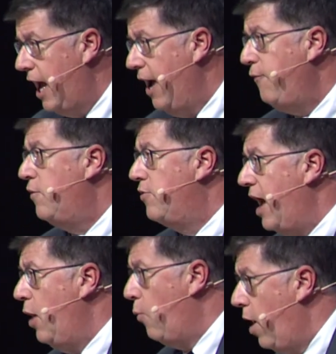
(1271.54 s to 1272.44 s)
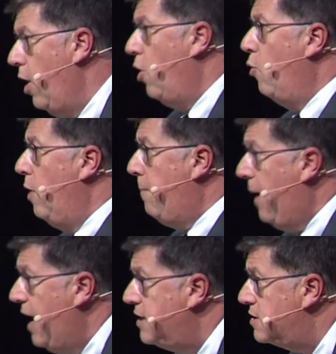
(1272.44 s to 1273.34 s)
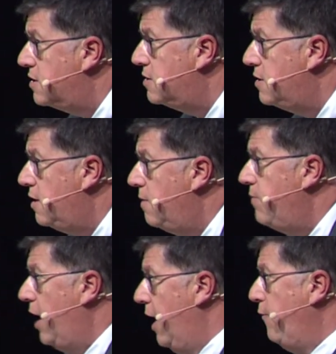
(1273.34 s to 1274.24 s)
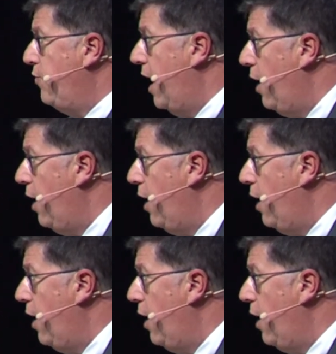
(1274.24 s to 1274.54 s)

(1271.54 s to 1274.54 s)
if they will repent if